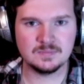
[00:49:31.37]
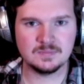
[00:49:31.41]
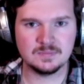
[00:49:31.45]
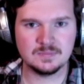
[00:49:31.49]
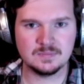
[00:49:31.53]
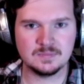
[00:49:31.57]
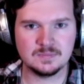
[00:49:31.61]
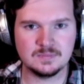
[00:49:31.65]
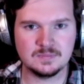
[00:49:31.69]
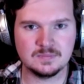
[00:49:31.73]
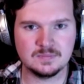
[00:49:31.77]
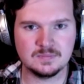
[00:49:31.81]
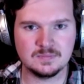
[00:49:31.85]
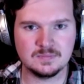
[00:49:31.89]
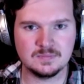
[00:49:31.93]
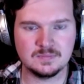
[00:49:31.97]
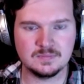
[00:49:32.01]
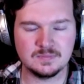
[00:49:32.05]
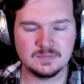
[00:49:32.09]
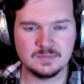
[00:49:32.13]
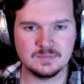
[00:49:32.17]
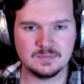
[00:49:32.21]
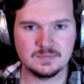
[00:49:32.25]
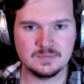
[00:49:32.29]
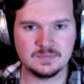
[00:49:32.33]

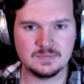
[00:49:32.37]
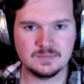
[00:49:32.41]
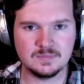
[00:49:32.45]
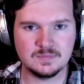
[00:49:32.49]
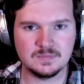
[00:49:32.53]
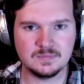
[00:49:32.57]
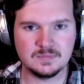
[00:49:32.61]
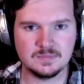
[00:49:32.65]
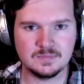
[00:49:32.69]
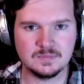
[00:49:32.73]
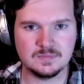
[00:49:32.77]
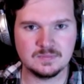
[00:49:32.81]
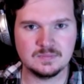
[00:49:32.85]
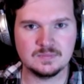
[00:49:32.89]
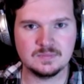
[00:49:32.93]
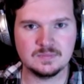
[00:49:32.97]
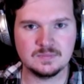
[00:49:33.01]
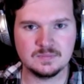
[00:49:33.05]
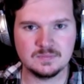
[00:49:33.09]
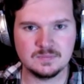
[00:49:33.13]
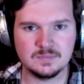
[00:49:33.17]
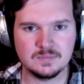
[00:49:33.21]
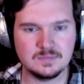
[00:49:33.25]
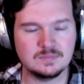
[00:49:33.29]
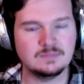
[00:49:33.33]

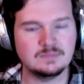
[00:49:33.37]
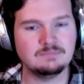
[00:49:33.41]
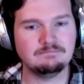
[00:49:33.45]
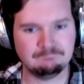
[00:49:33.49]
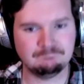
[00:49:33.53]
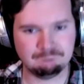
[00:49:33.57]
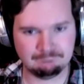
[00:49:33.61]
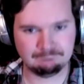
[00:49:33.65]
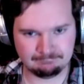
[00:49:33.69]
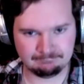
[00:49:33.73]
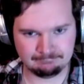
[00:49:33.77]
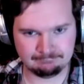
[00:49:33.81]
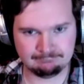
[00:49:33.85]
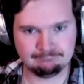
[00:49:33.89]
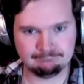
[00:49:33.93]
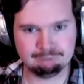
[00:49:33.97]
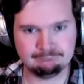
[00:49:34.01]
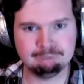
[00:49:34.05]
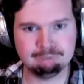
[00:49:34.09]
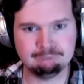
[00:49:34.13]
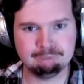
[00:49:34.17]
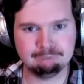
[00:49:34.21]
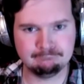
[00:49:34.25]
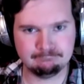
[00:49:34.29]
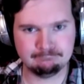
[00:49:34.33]

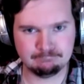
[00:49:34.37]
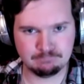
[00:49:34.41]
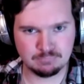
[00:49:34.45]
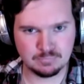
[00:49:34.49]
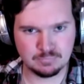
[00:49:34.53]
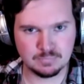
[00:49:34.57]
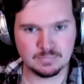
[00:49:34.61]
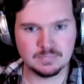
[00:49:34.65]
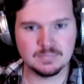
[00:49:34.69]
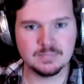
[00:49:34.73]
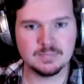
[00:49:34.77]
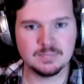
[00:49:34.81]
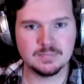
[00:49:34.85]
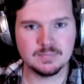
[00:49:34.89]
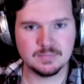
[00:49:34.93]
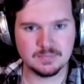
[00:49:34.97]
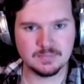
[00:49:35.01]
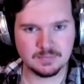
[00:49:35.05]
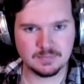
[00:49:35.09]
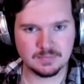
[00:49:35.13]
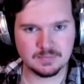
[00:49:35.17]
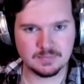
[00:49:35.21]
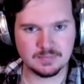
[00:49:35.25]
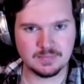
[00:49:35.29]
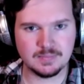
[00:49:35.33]

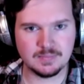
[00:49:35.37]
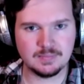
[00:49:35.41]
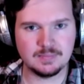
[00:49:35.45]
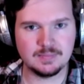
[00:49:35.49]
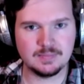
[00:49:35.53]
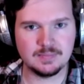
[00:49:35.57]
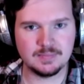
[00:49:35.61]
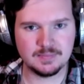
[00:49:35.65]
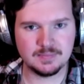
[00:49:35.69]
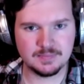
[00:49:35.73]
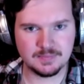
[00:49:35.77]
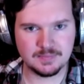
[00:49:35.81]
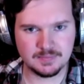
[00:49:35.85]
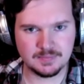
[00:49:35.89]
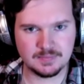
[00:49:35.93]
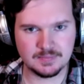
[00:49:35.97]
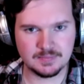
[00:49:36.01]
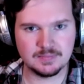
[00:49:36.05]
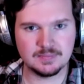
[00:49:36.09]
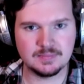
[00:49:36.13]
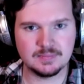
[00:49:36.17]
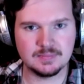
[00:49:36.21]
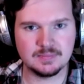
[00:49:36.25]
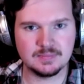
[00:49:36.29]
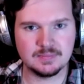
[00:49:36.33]

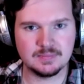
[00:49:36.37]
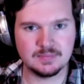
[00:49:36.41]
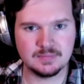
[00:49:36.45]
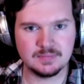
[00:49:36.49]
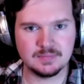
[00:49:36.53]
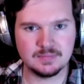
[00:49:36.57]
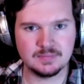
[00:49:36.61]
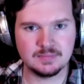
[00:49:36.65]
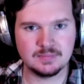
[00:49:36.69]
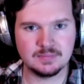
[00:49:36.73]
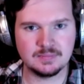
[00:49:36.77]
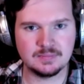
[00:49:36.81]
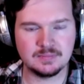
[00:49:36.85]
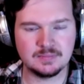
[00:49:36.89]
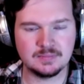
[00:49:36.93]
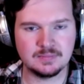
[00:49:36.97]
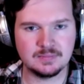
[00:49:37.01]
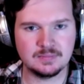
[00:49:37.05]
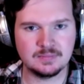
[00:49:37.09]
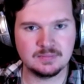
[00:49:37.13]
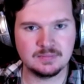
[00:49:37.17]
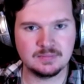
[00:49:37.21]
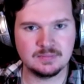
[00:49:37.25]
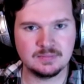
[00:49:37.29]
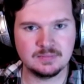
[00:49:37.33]

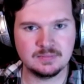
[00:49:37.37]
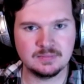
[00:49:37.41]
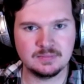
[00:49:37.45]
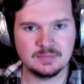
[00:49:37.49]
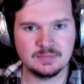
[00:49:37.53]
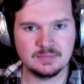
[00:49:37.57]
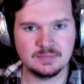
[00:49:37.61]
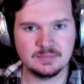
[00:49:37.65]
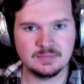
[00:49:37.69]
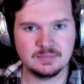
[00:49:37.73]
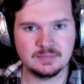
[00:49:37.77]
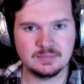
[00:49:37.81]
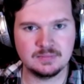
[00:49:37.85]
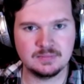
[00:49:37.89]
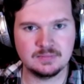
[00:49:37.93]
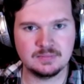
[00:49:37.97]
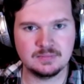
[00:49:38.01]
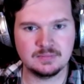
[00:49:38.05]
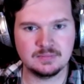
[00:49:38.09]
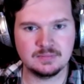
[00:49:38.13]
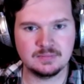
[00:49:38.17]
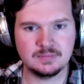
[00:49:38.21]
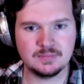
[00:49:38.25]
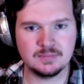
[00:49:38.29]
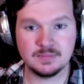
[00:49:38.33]

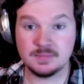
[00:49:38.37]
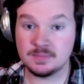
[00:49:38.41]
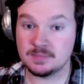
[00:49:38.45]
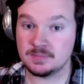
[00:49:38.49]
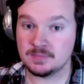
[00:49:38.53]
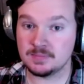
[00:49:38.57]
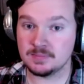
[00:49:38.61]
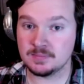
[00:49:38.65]
(silent)